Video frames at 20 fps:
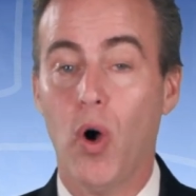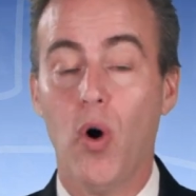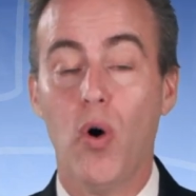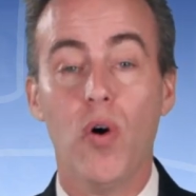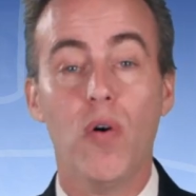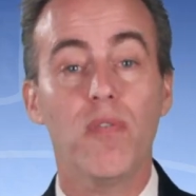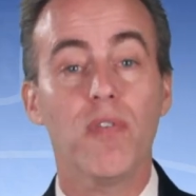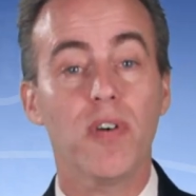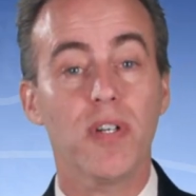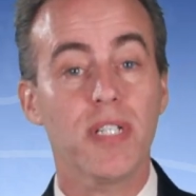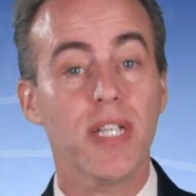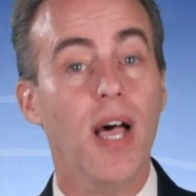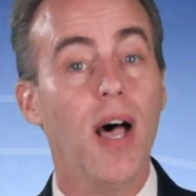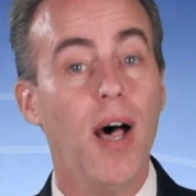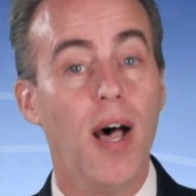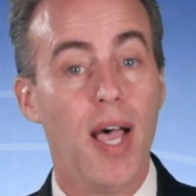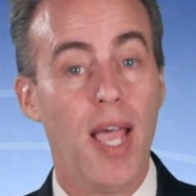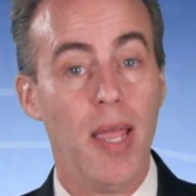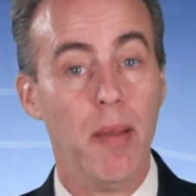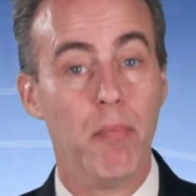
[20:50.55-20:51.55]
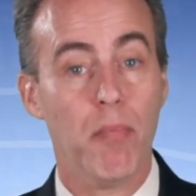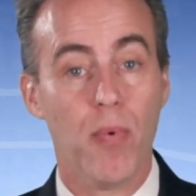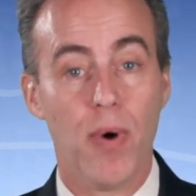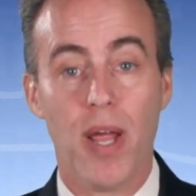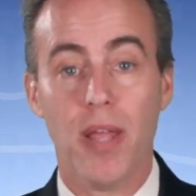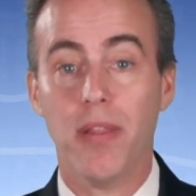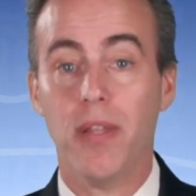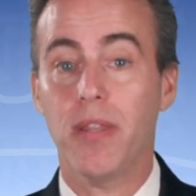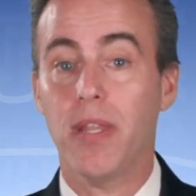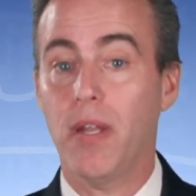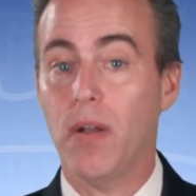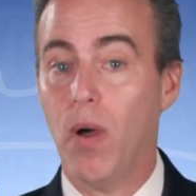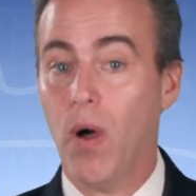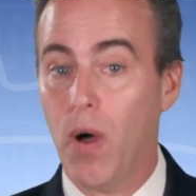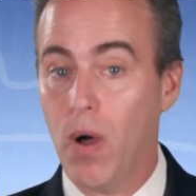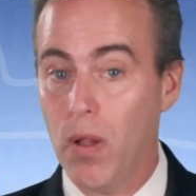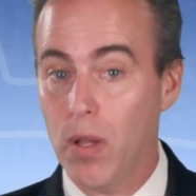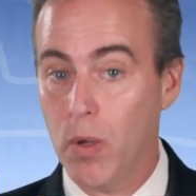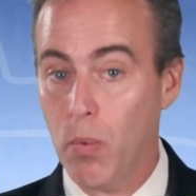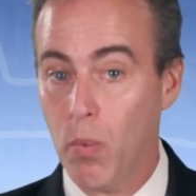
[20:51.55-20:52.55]
over time rather than
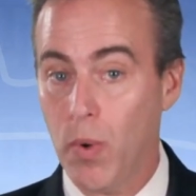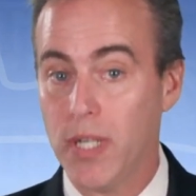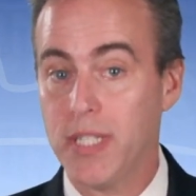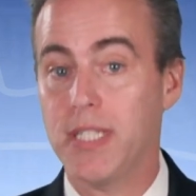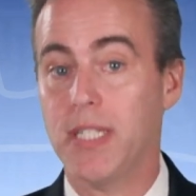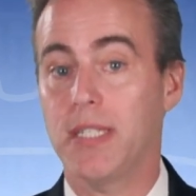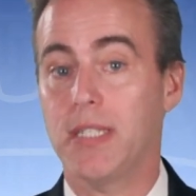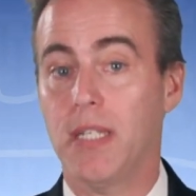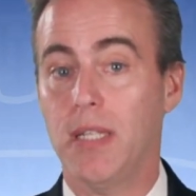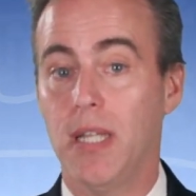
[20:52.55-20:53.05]
all at once as a